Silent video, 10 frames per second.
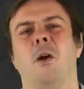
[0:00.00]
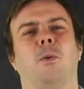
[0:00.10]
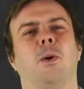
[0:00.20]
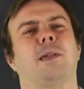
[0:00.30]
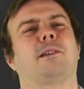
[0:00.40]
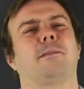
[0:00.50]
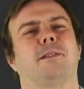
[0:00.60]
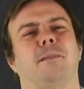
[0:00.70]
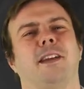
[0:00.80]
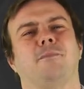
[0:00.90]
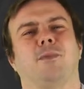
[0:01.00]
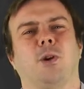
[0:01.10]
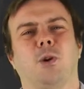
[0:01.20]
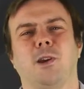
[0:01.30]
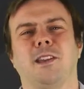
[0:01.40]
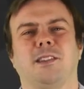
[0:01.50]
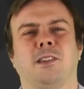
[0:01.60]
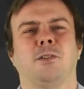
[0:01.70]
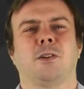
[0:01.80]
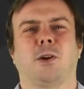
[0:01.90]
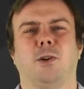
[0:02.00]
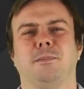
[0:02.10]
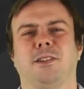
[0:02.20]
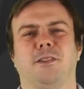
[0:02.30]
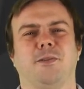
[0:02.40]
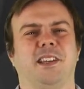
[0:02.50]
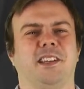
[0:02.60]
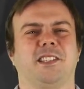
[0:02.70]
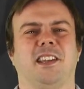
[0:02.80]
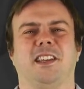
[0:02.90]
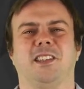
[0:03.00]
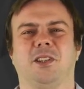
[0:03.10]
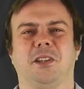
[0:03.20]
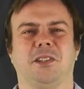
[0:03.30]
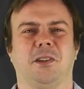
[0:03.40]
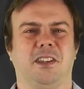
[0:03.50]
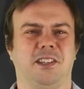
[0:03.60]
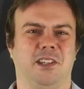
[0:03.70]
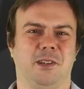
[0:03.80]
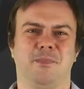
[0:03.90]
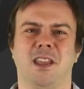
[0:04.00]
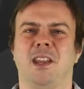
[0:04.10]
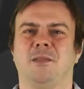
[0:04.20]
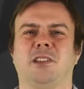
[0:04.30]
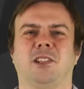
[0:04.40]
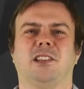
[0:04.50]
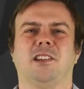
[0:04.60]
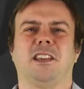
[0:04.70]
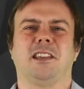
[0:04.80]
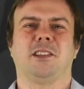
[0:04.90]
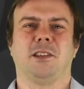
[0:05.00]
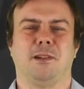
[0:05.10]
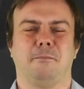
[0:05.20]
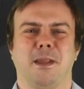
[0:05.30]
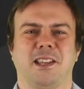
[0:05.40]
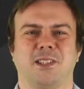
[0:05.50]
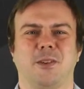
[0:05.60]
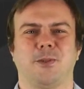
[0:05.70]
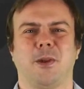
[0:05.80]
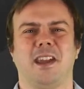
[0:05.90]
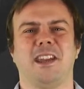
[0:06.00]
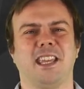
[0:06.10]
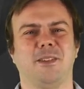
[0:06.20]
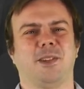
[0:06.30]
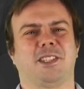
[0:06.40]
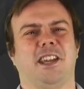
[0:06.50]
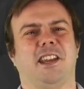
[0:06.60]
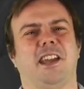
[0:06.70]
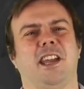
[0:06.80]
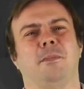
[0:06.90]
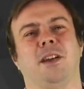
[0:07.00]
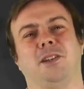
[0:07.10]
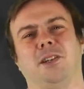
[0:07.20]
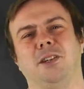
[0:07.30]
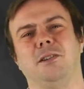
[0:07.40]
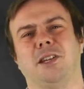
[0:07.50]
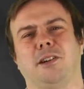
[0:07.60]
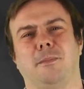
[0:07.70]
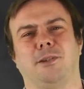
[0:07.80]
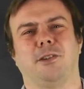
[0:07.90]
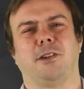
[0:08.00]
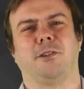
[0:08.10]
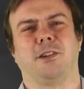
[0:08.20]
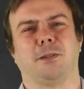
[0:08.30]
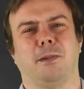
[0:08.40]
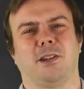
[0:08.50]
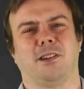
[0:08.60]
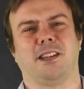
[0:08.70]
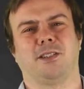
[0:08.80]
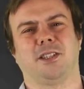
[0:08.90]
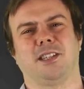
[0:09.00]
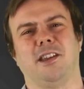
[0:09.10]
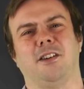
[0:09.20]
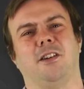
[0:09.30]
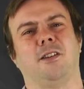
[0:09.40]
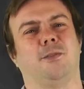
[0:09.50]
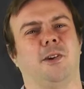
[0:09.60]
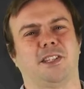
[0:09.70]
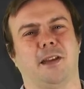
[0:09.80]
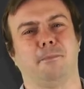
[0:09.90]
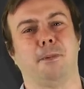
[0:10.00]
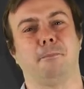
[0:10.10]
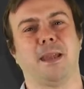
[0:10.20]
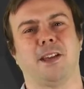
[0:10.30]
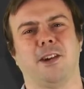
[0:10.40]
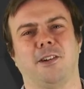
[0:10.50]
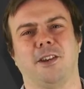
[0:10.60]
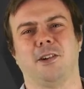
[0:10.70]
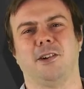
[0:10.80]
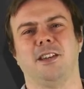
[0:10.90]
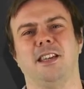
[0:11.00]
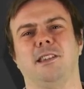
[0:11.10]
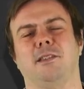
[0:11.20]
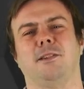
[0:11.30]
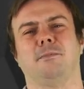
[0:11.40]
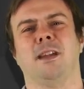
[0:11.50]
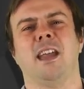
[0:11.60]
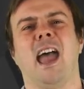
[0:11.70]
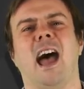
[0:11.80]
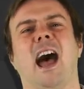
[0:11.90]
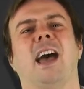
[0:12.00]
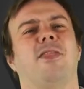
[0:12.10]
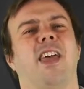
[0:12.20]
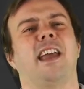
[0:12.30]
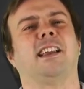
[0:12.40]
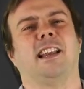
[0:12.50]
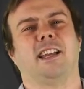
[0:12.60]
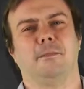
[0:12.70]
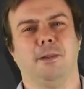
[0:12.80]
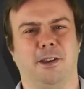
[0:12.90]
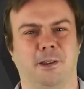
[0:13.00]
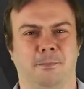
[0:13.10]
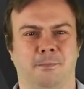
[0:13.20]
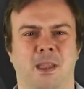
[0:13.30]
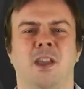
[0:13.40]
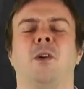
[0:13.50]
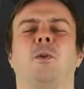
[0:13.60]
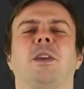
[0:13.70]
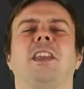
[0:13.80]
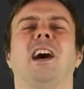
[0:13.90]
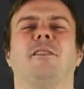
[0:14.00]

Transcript: With Cryptomate, creating your crypto affiliate site is just so easy. You just log into the web-based software, give your site a name, choose a crypto coin to specialize your site on, for example Bitcoin or Ethereum, and then click a button. We have